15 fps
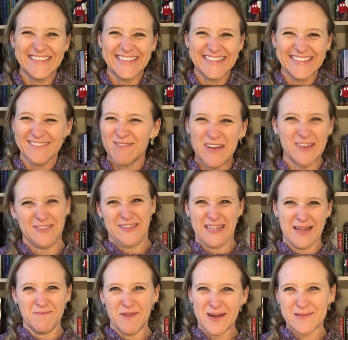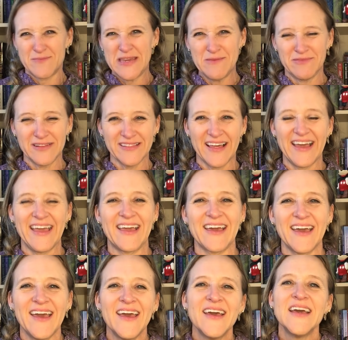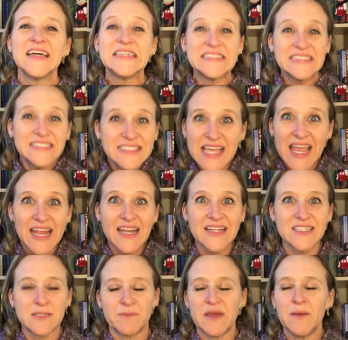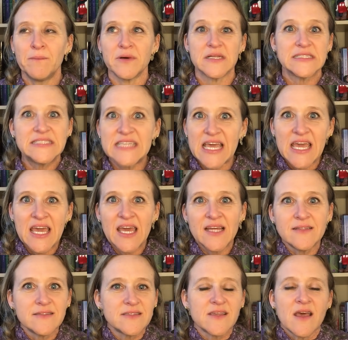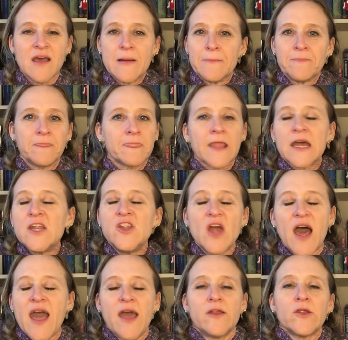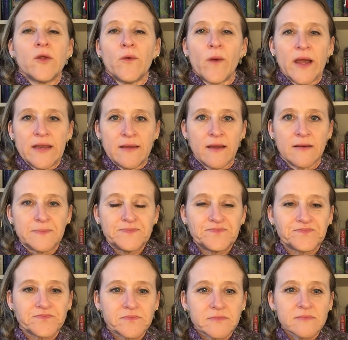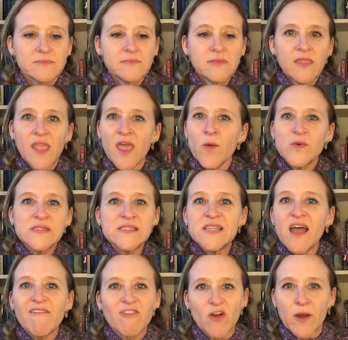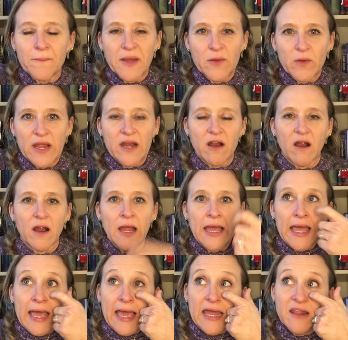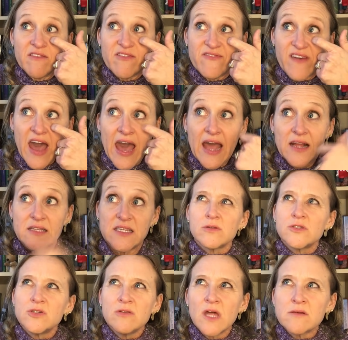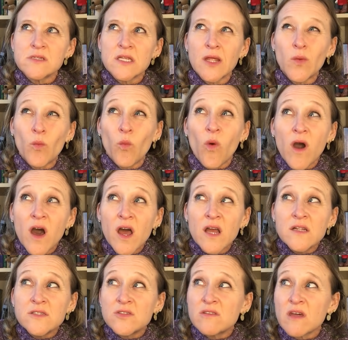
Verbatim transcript: what are Denmark people like? Danish people, Danes. I had no idea it was never on my radar. And in fact, 2001,